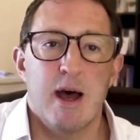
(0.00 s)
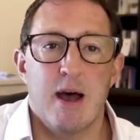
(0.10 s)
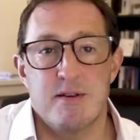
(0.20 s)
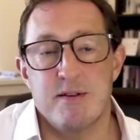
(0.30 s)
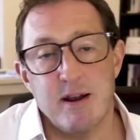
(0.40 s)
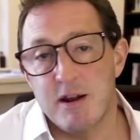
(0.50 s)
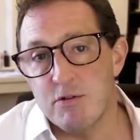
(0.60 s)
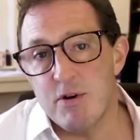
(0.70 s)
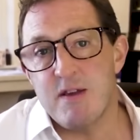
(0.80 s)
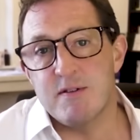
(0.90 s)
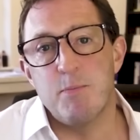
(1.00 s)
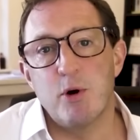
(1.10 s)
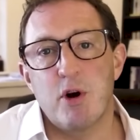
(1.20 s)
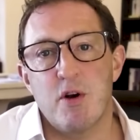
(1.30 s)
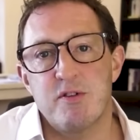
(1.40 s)
As I said in a recent
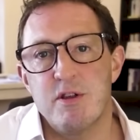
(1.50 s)
podcast